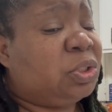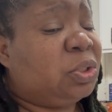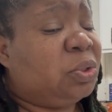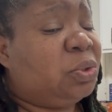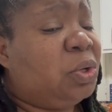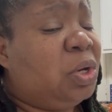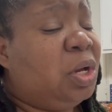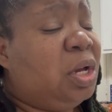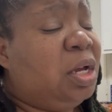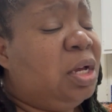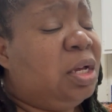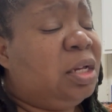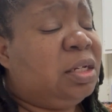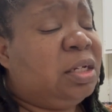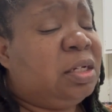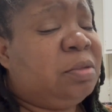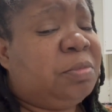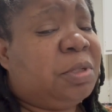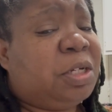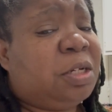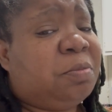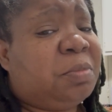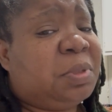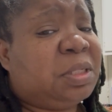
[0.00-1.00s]
So let
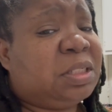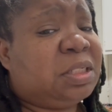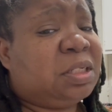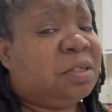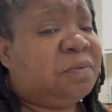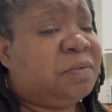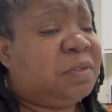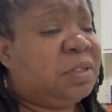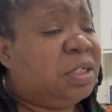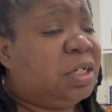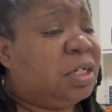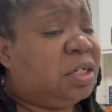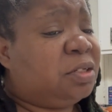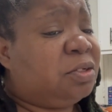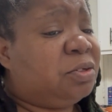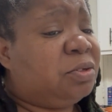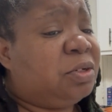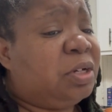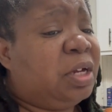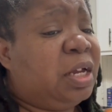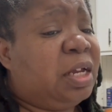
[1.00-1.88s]
me get myself together,